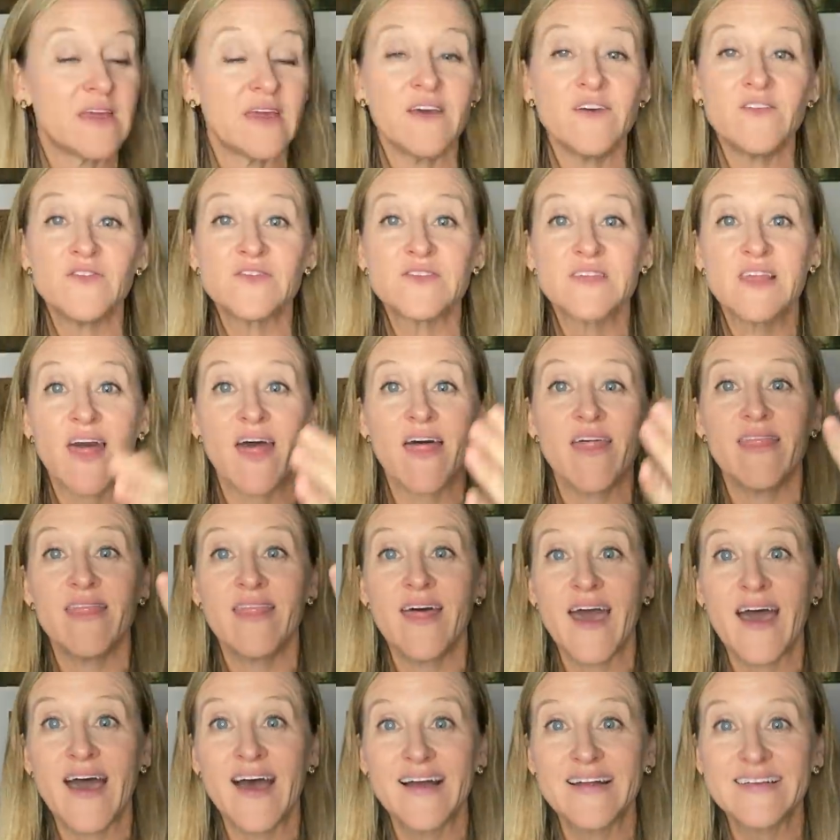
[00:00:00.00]
gifts
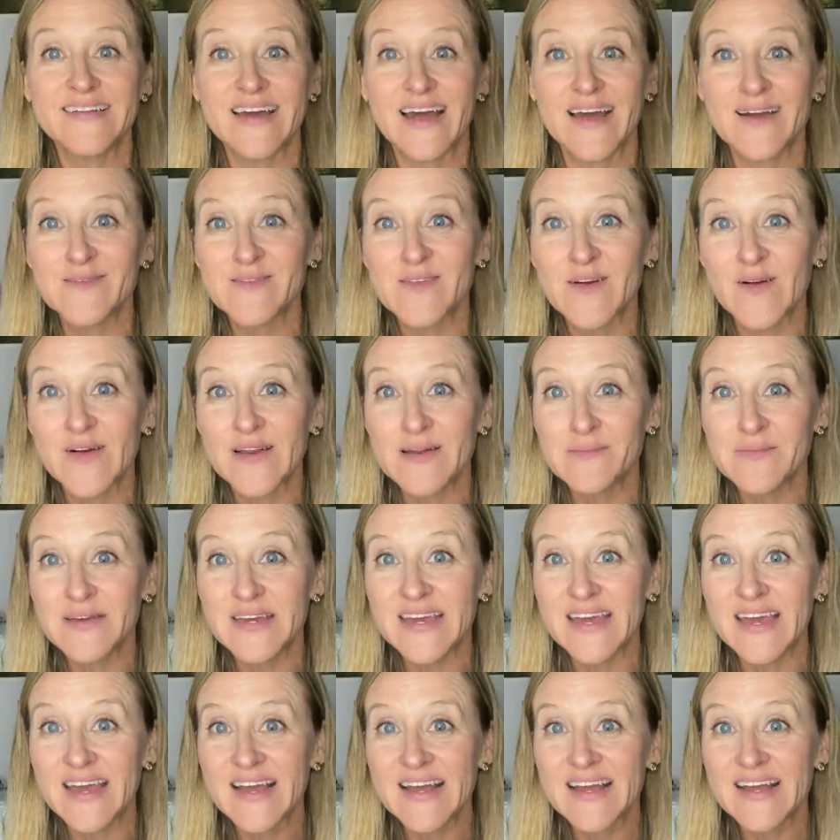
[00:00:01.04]
that I'm going to
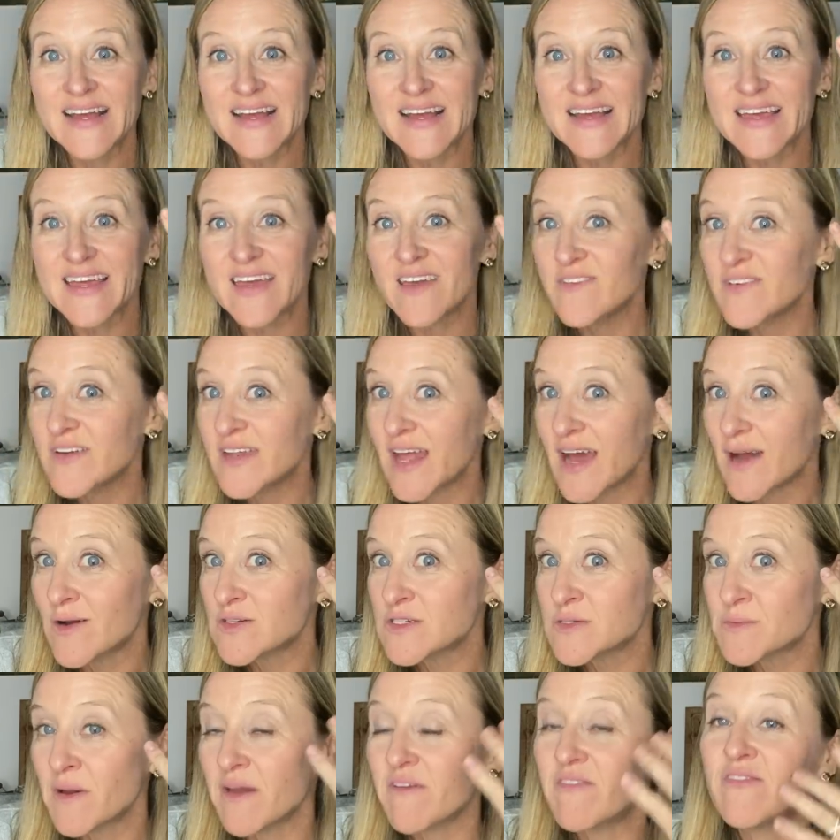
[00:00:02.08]
be giving out
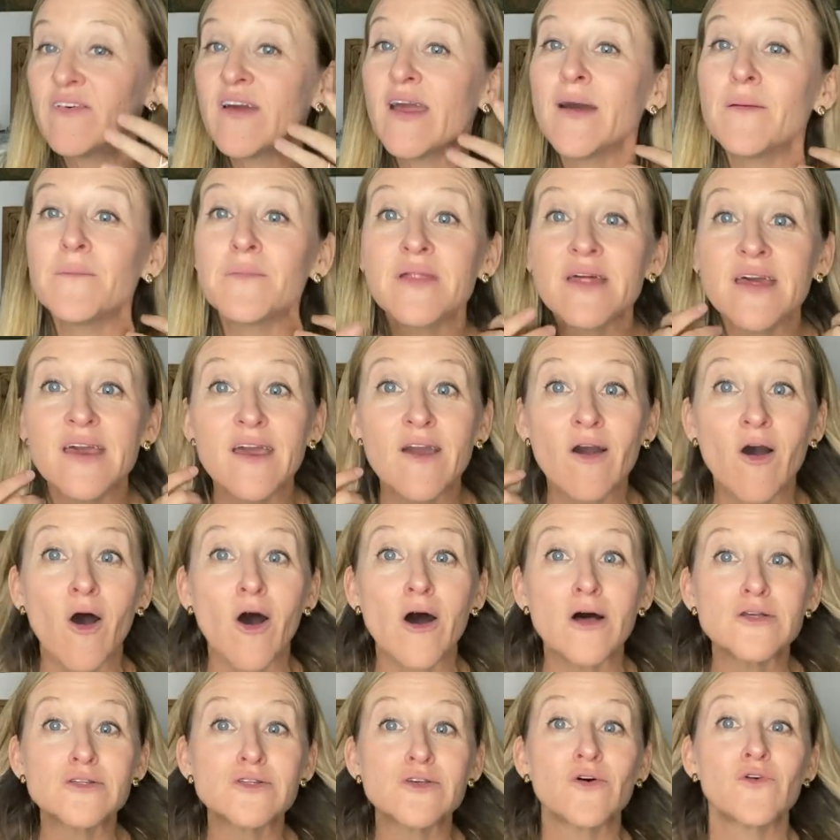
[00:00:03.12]
to my family.
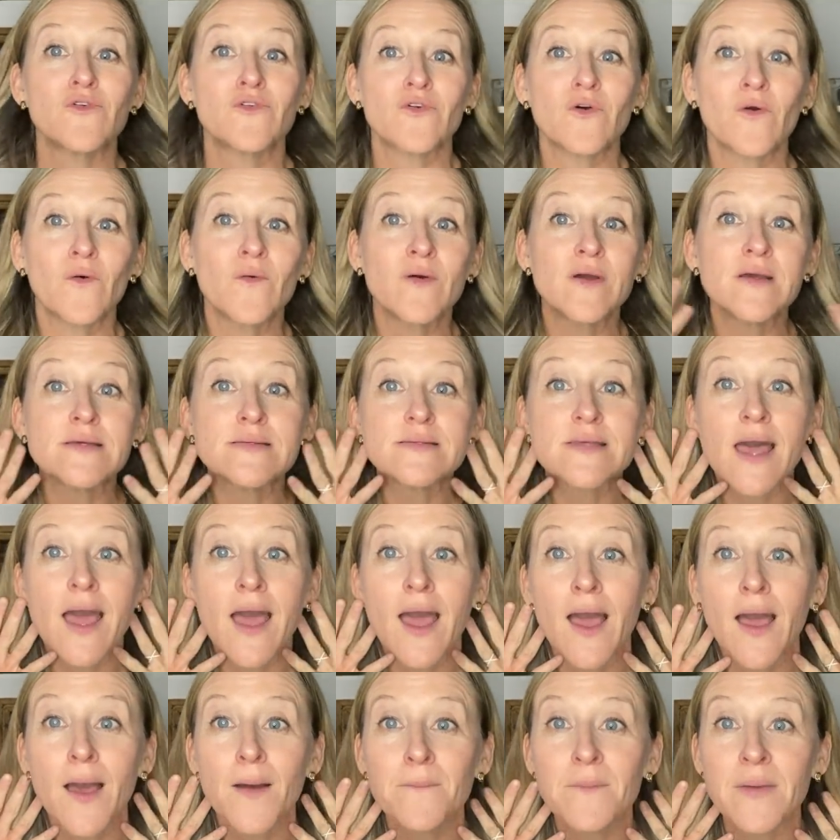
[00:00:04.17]
Also for always
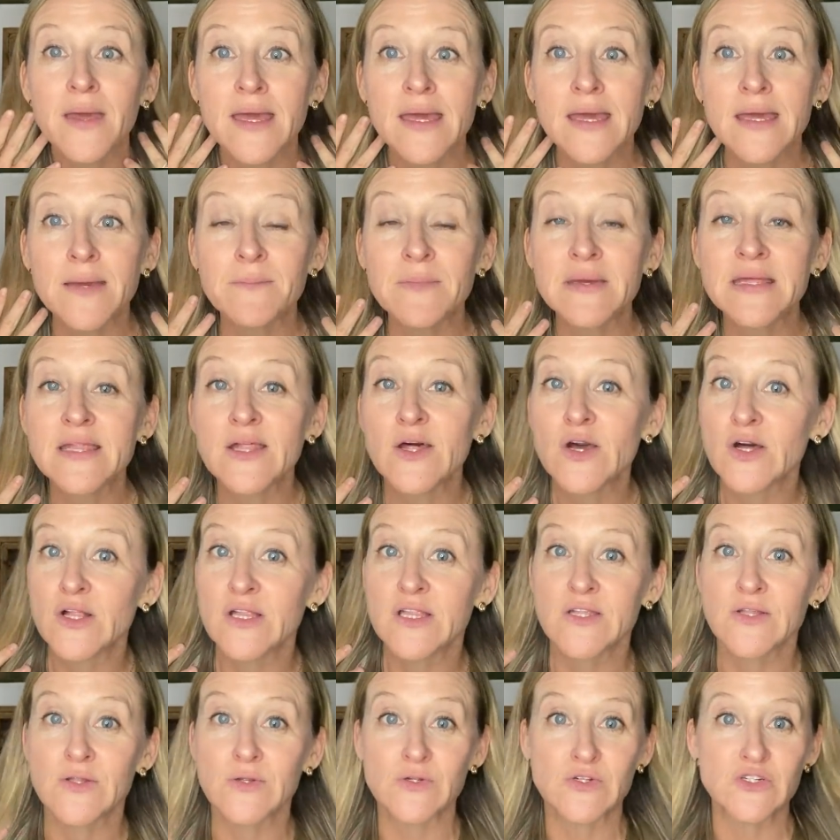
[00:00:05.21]
making me look a
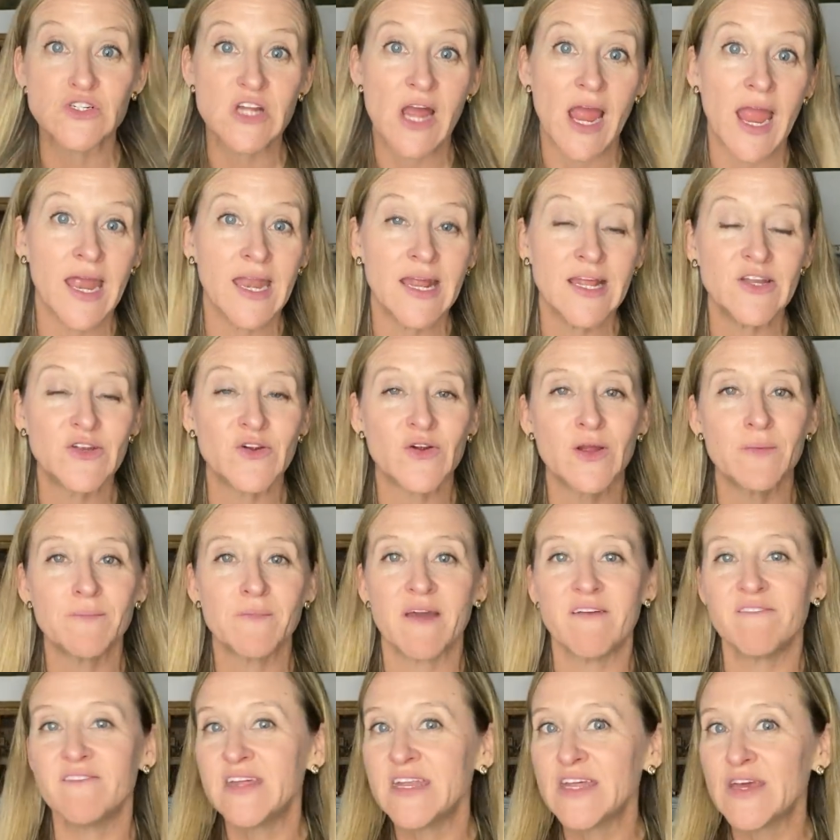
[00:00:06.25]
little shiny during my
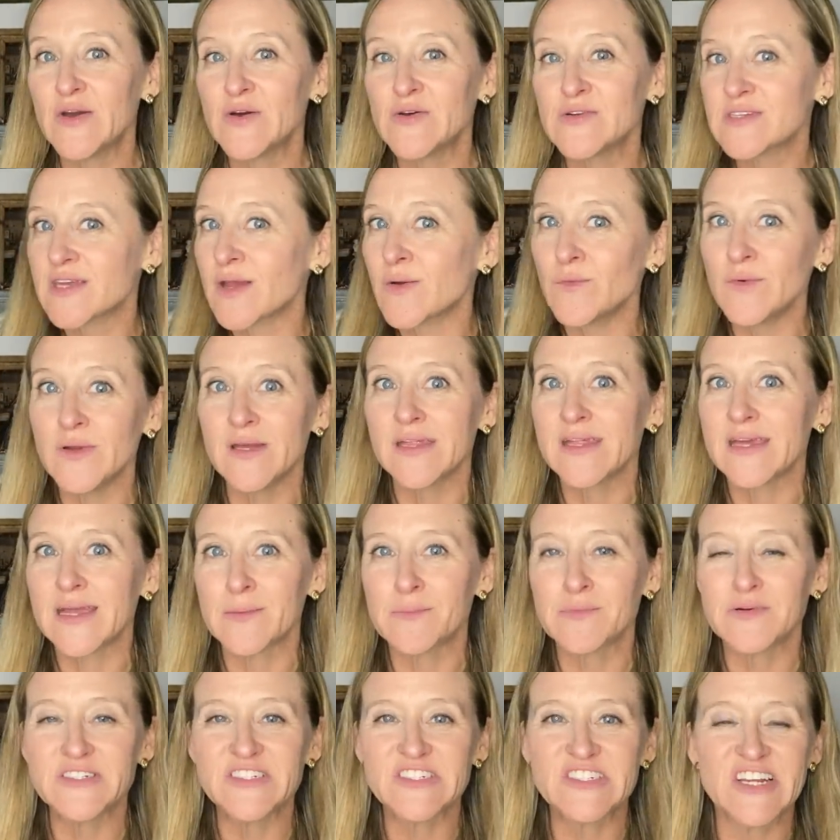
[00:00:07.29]
videos. I really
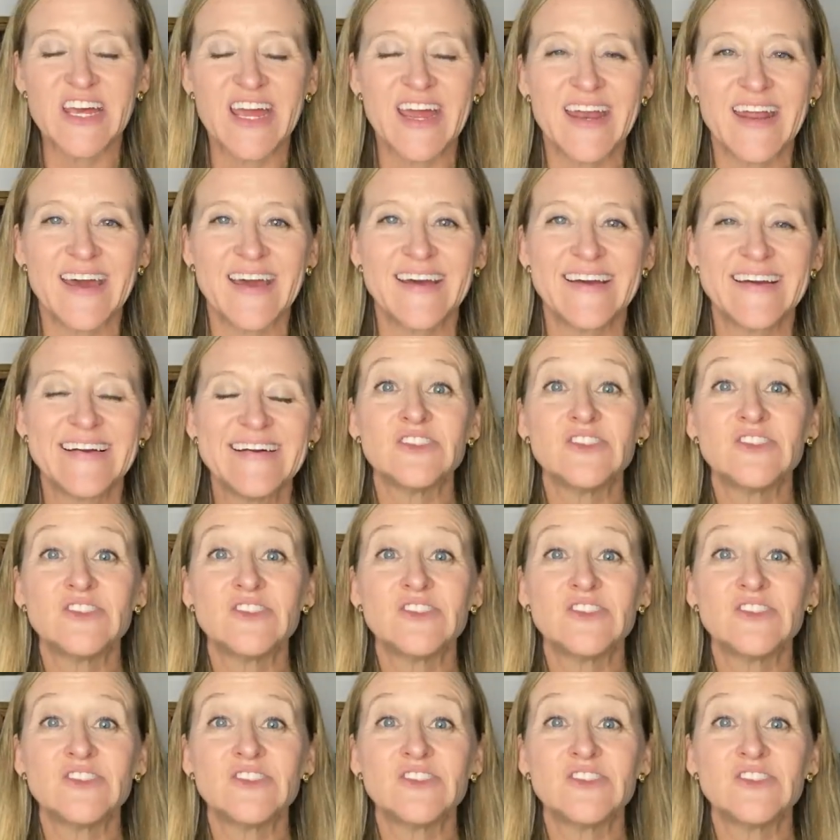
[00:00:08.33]
appreciate it.